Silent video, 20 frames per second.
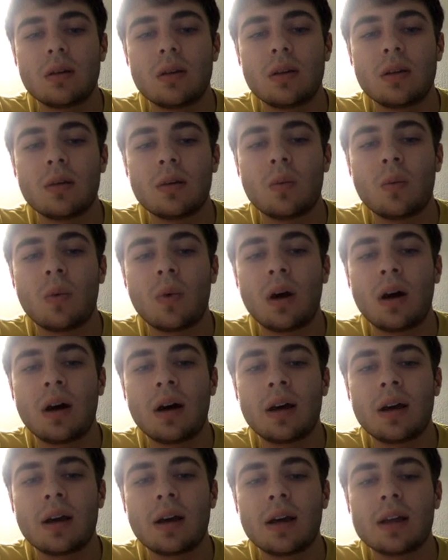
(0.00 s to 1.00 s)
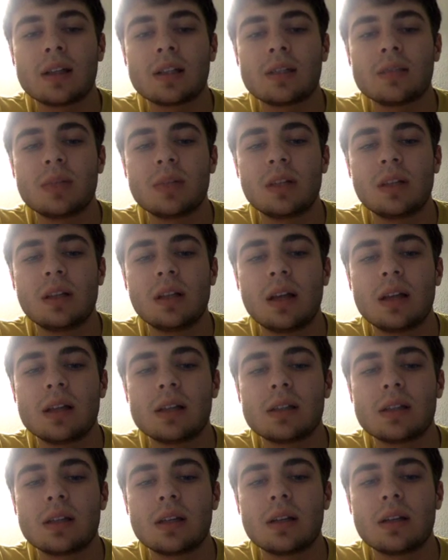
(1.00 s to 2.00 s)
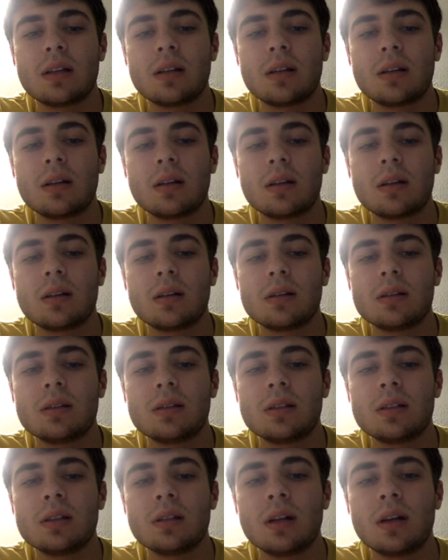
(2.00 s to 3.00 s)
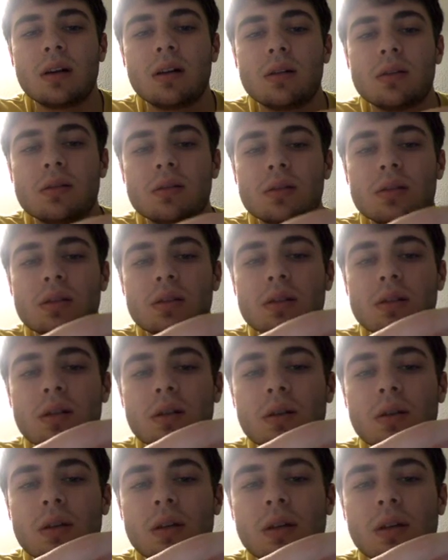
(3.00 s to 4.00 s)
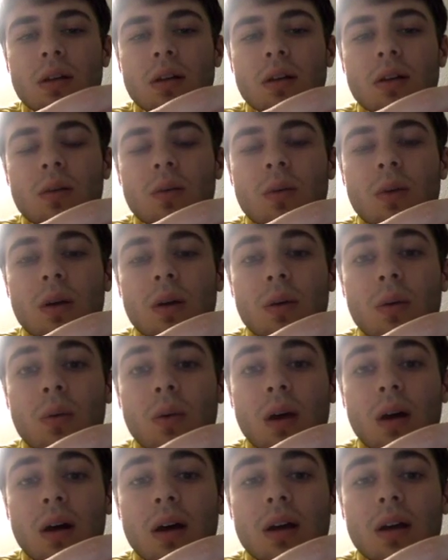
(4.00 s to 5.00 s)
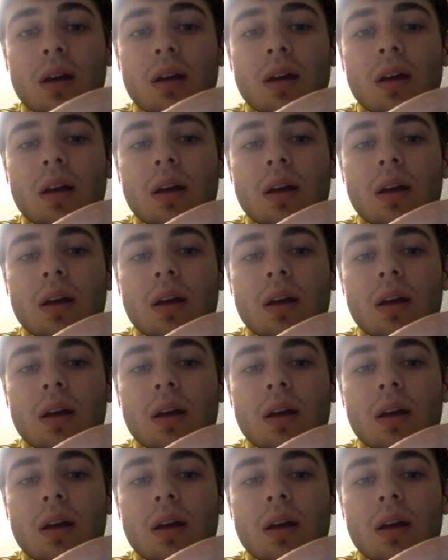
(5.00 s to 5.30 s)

Then y has to be less than 0. So here where y